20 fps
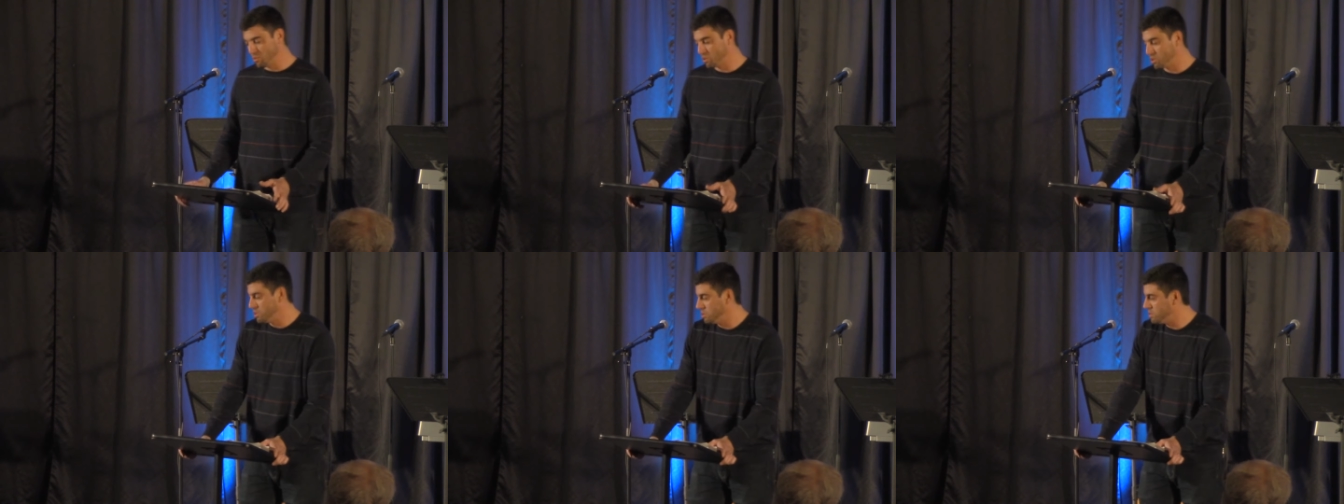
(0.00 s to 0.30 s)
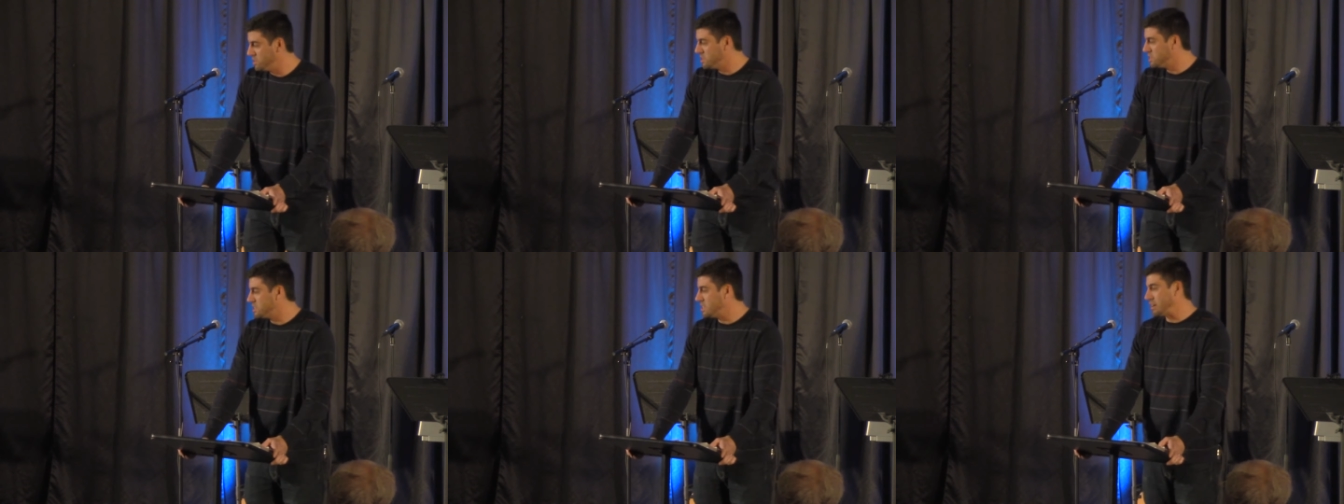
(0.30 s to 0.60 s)
We're doing
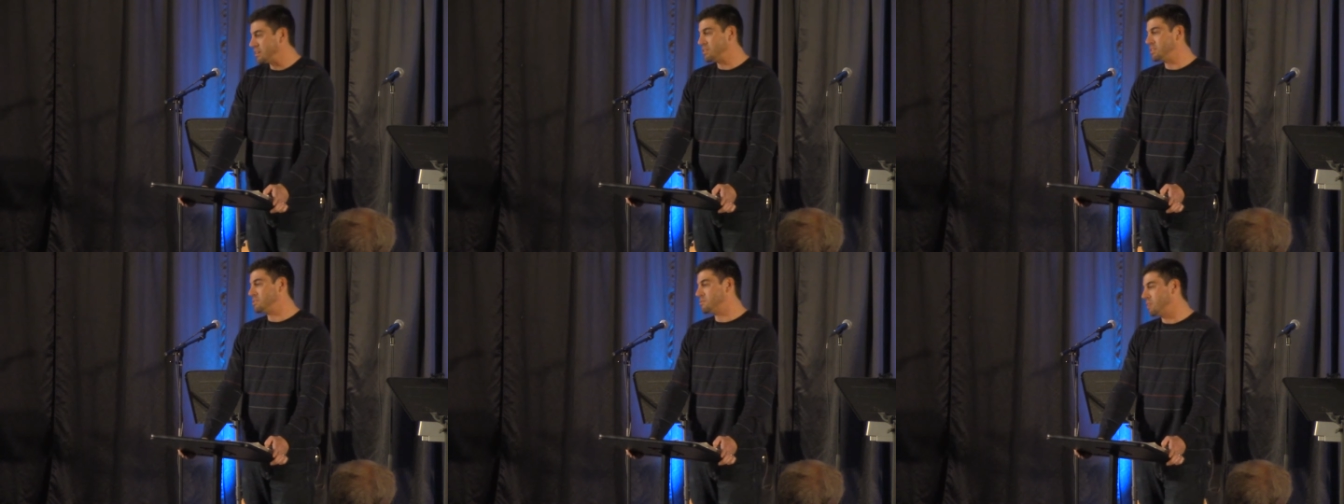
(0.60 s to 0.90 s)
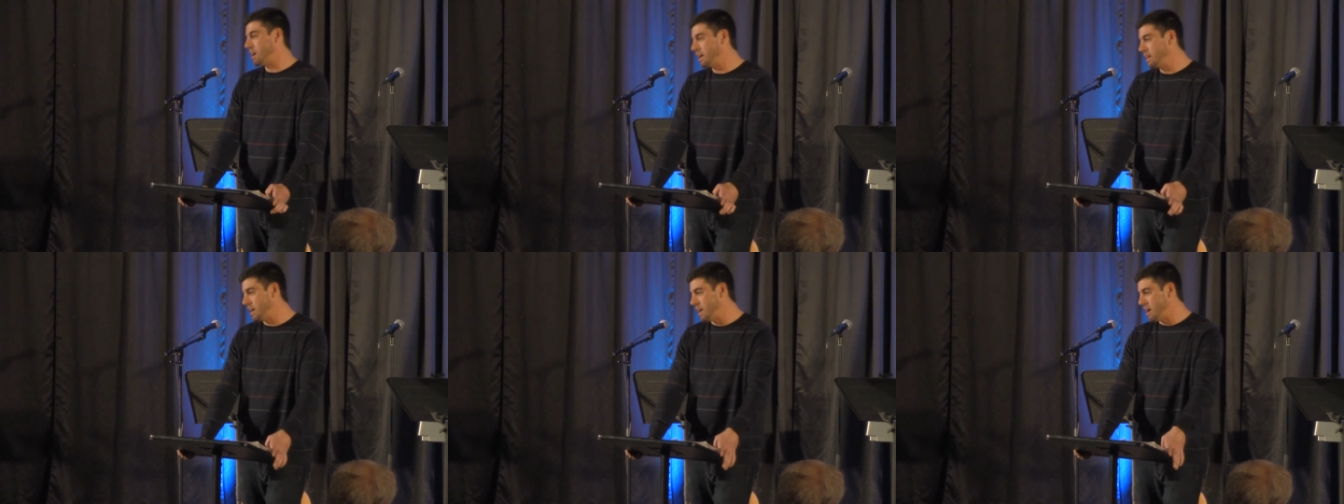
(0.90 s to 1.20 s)
a series
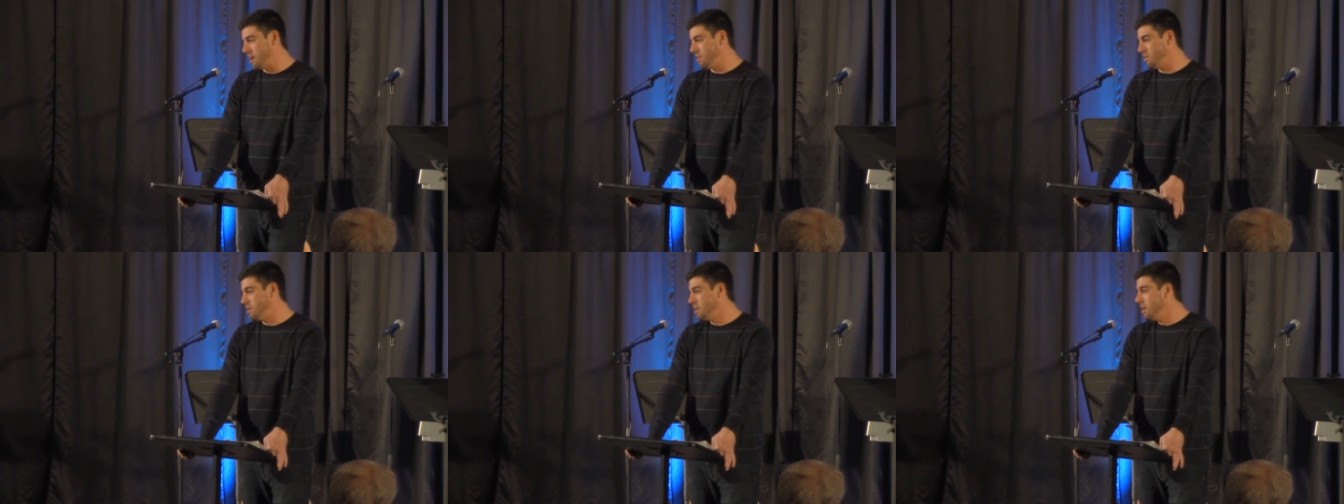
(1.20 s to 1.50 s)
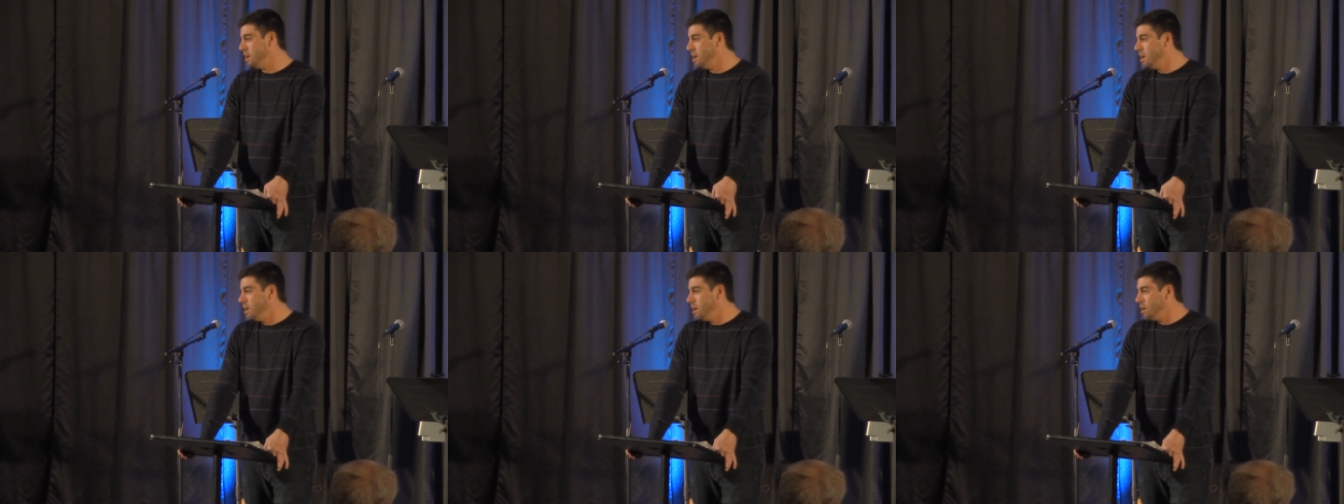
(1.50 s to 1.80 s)
right now
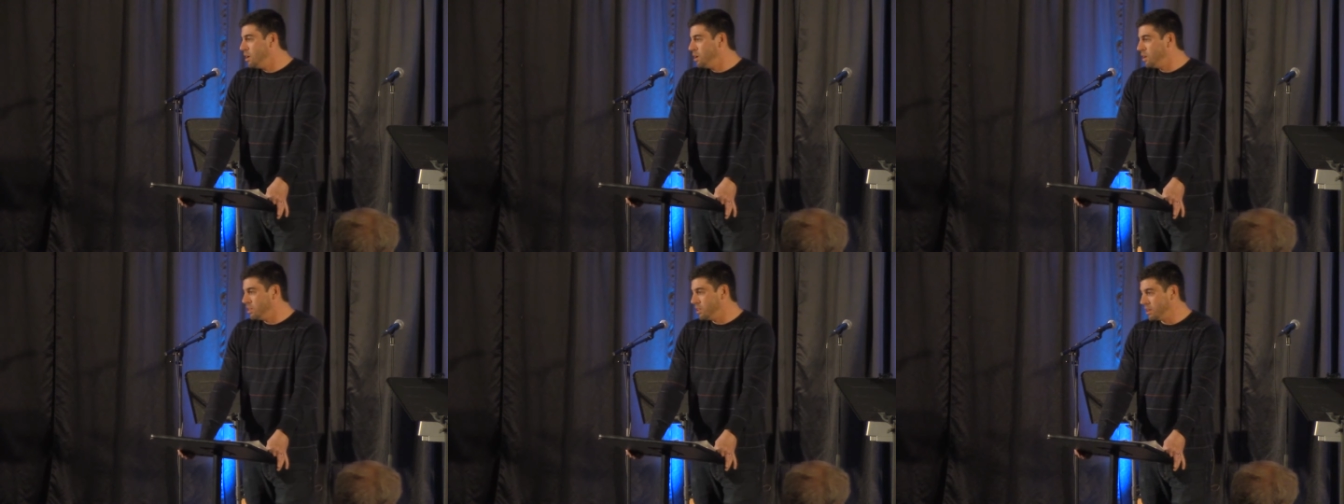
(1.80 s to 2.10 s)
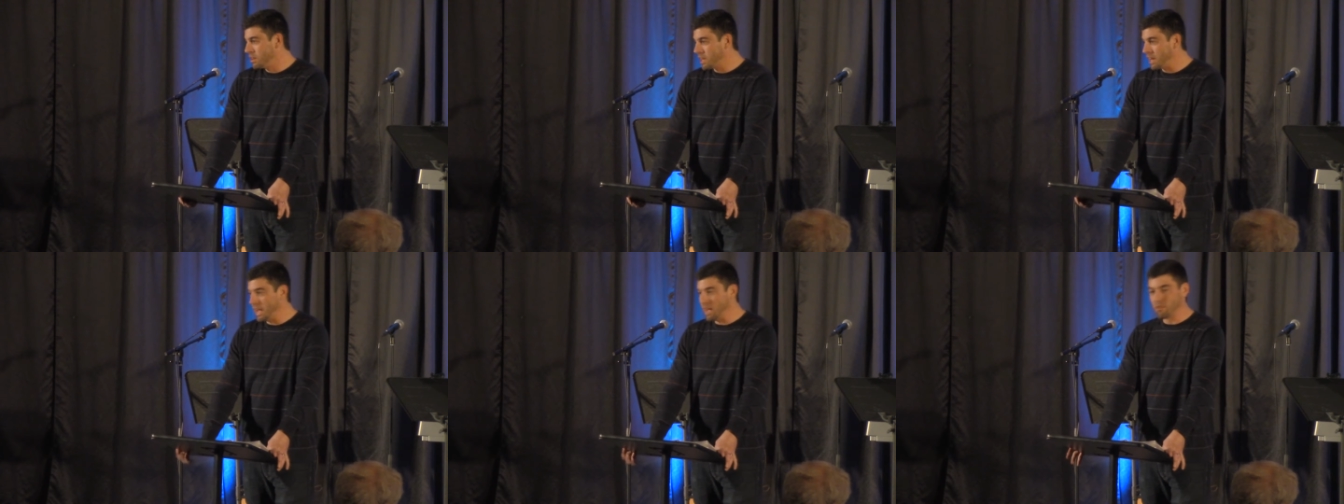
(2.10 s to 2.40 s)

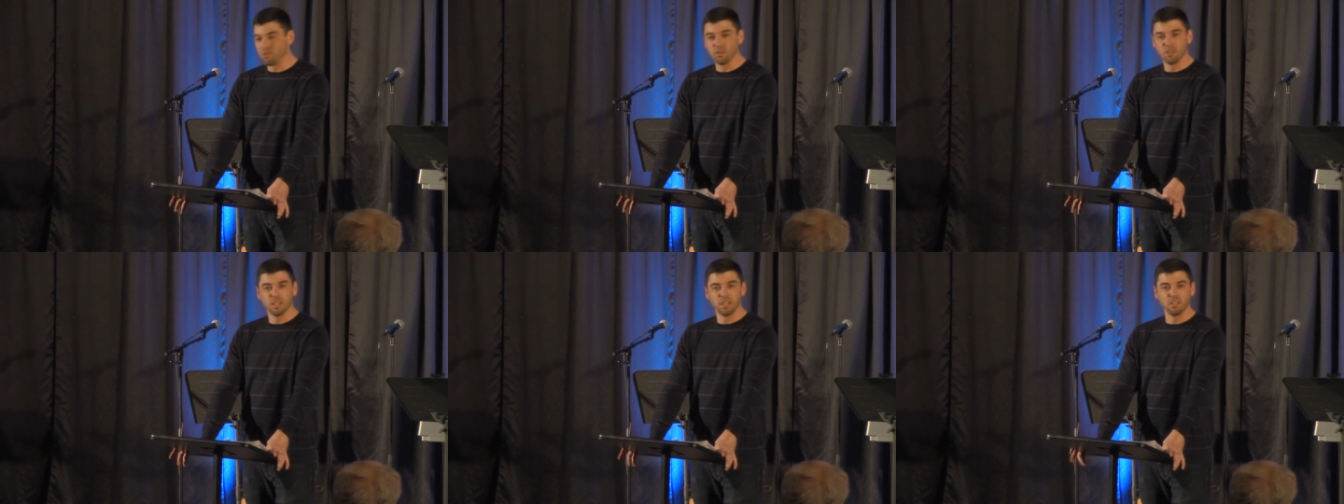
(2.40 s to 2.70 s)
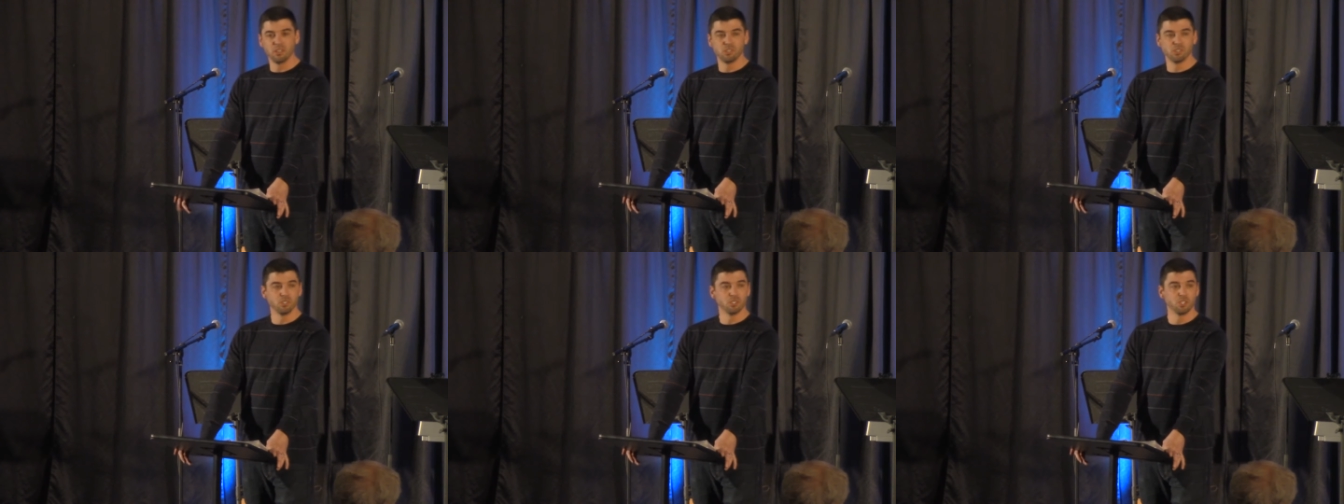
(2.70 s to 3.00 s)
looking at
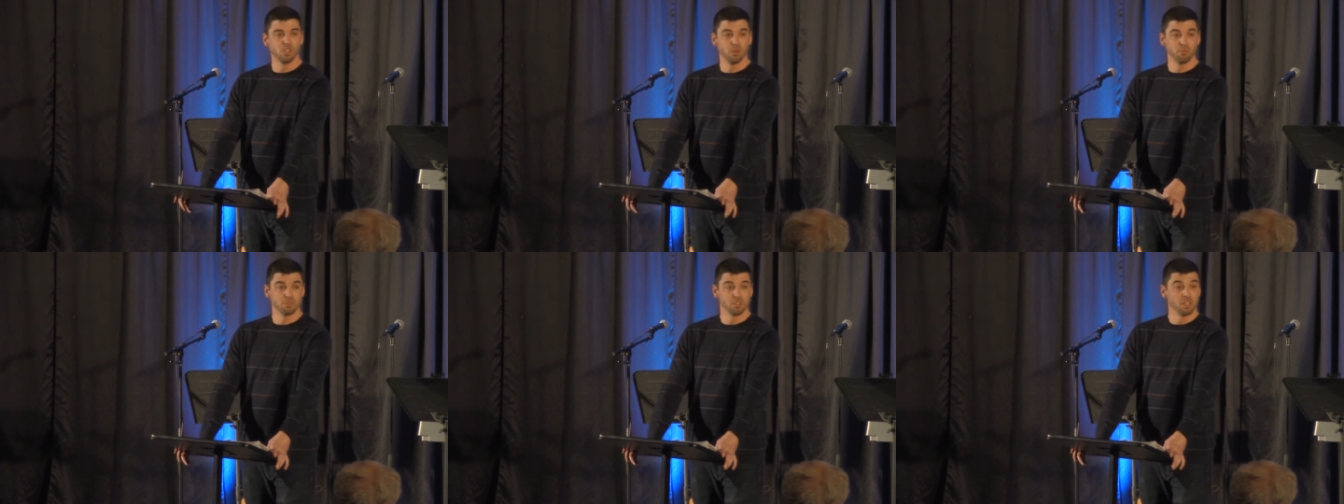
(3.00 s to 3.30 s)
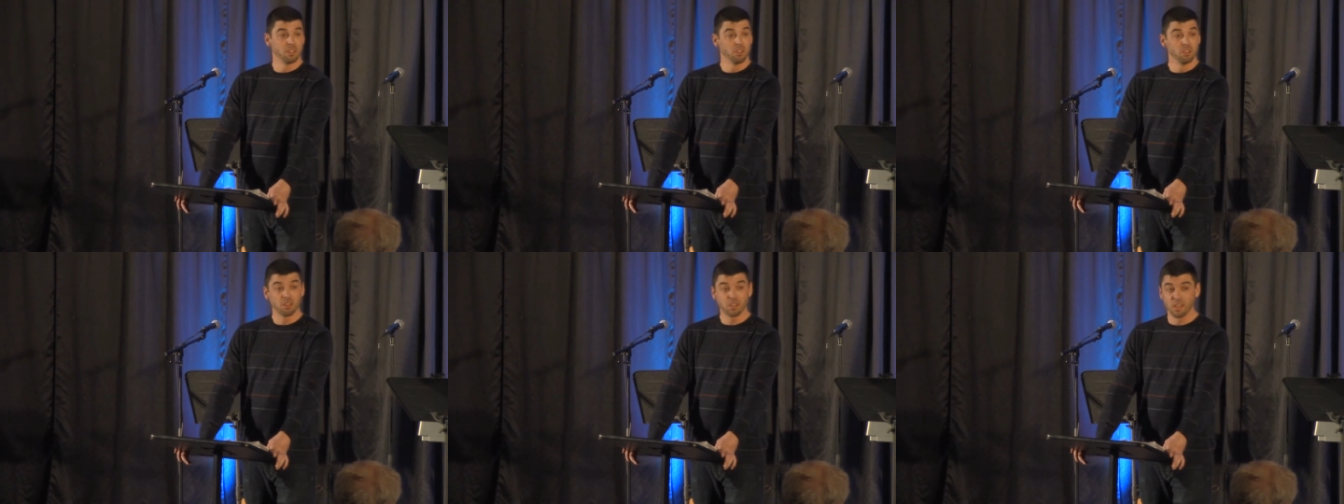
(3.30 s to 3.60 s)
relationships
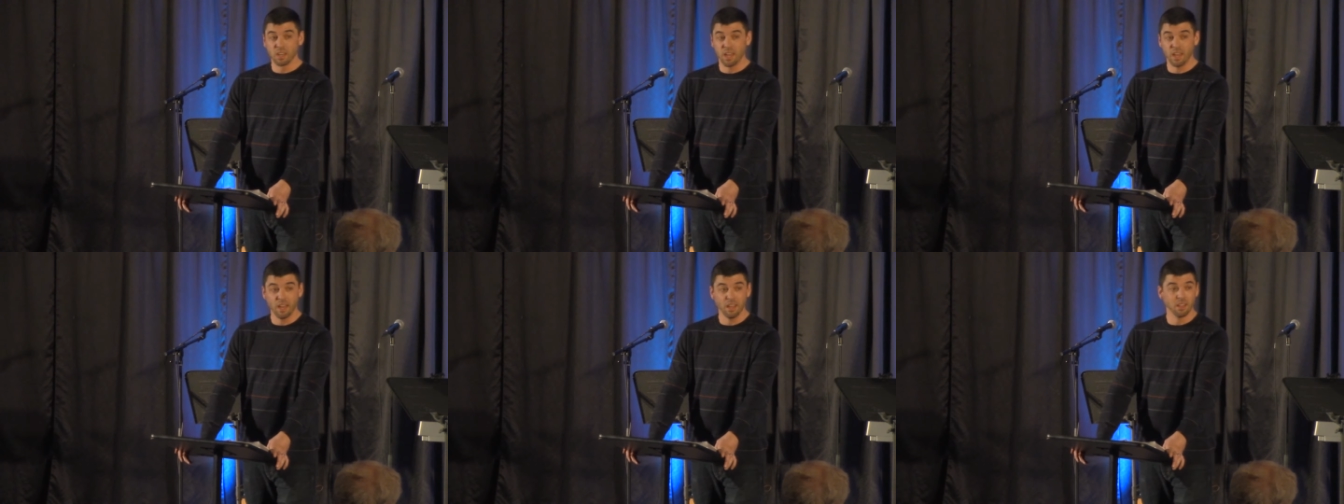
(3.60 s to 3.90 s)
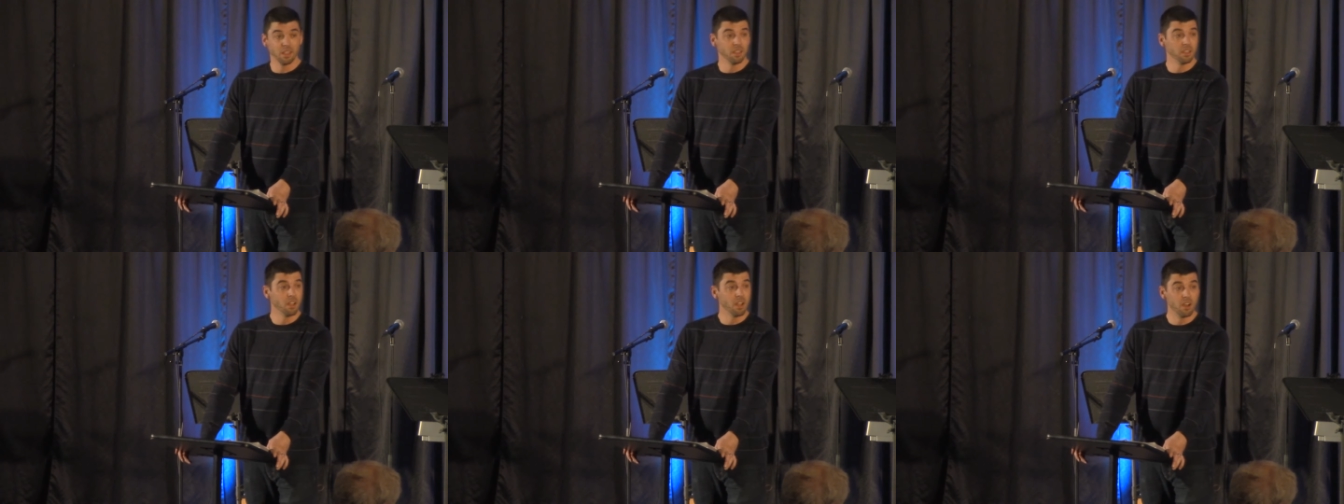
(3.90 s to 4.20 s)
and looking at
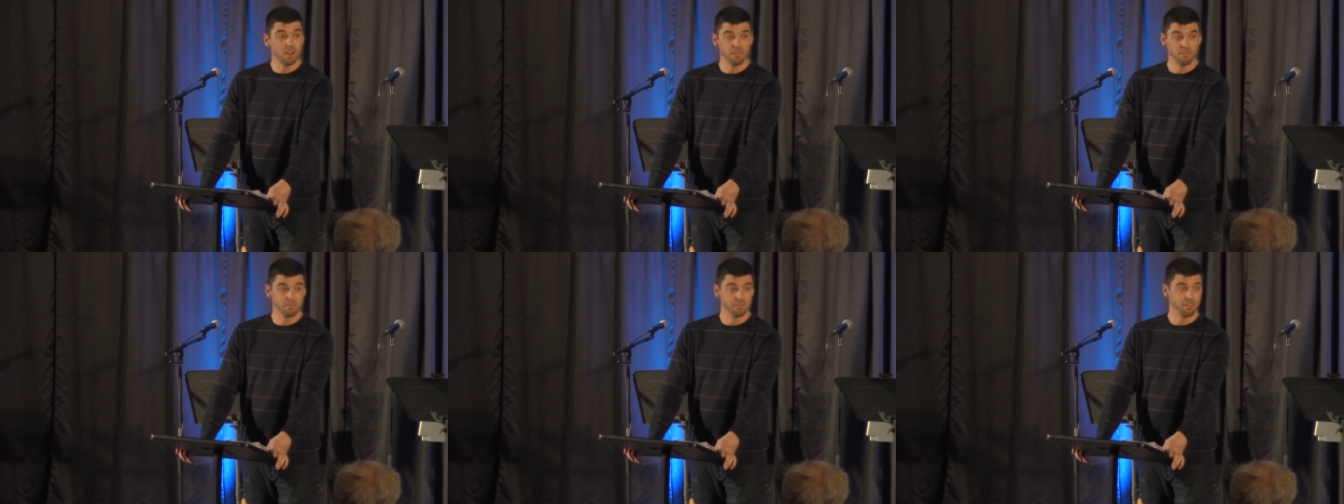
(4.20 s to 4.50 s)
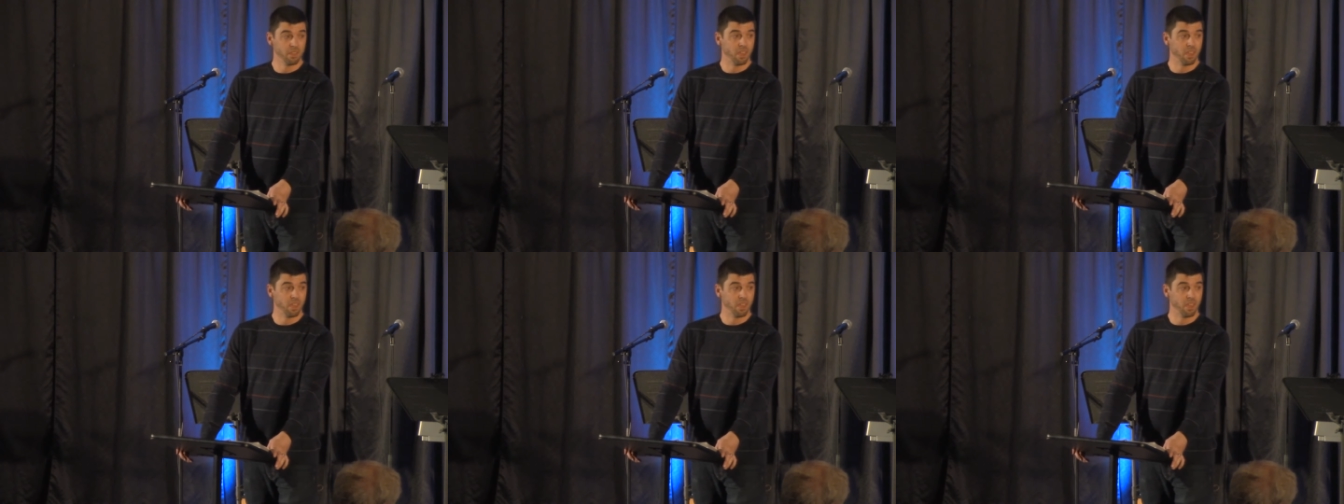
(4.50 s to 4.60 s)
love